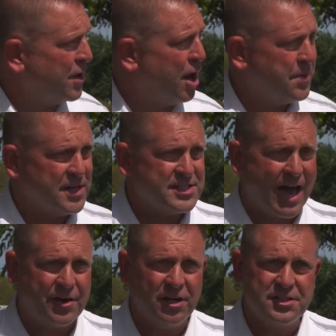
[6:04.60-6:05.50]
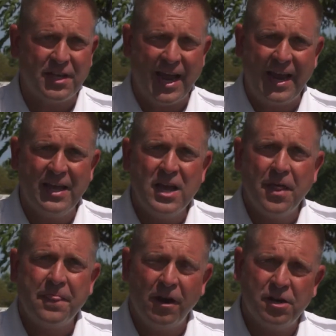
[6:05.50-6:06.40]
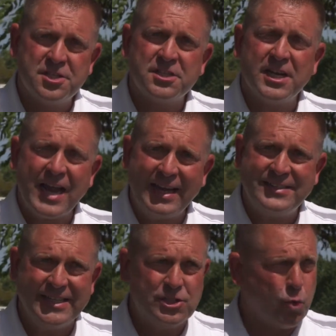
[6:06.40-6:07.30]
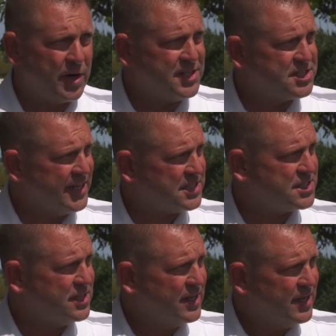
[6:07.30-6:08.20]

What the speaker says: helping us out here today. Theirs is a 1926